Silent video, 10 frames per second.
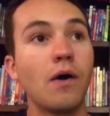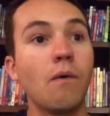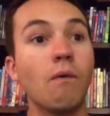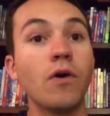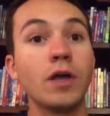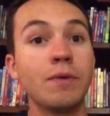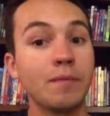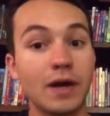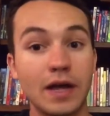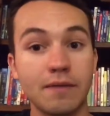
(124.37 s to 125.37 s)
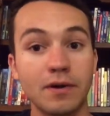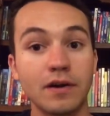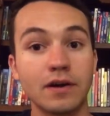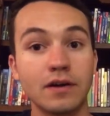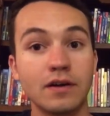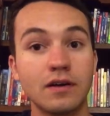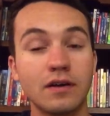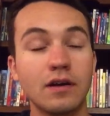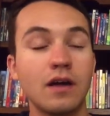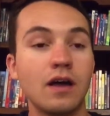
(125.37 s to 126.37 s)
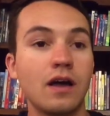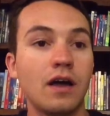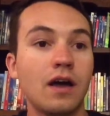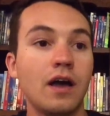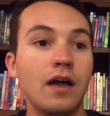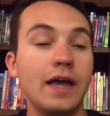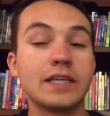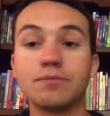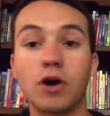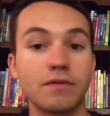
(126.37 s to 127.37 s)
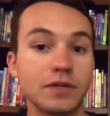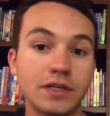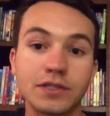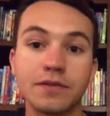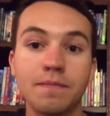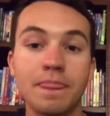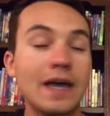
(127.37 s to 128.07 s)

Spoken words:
Won't You Be My Neighbor, it's marvelous.